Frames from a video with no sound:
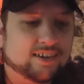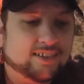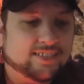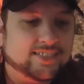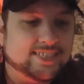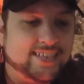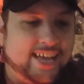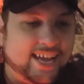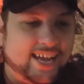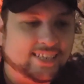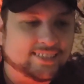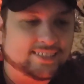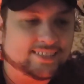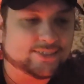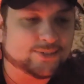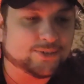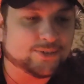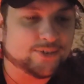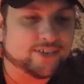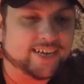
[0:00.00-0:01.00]
Today's
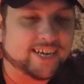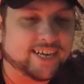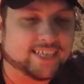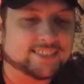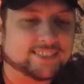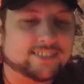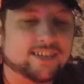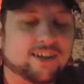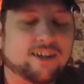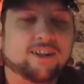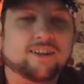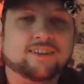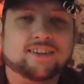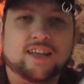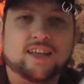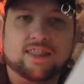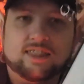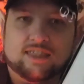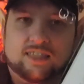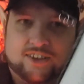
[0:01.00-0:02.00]
story is called
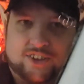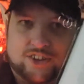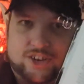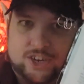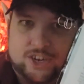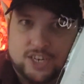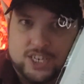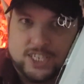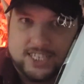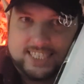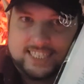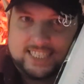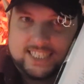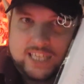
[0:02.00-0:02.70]
The Curse.